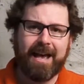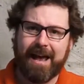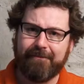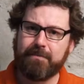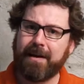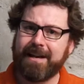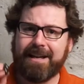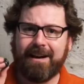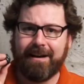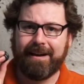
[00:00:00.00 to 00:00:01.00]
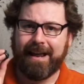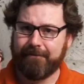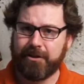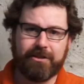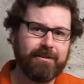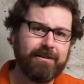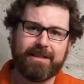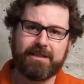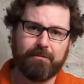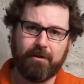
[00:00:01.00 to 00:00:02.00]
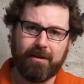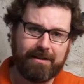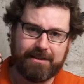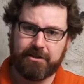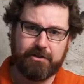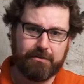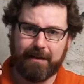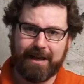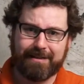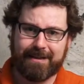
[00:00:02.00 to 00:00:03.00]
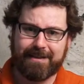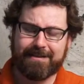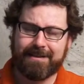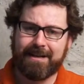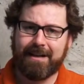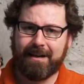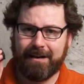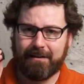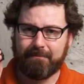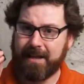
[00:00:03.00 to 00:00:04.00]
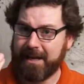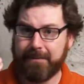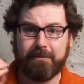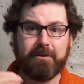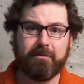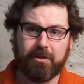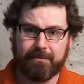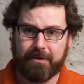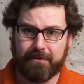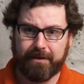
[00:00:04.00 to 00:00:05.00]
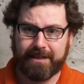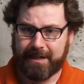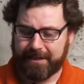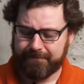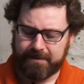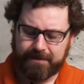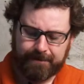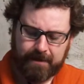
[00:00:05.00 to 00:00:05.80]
Everybody on every turn gets to roll at least 2 black dice. That can be re-rolled up to 3 times.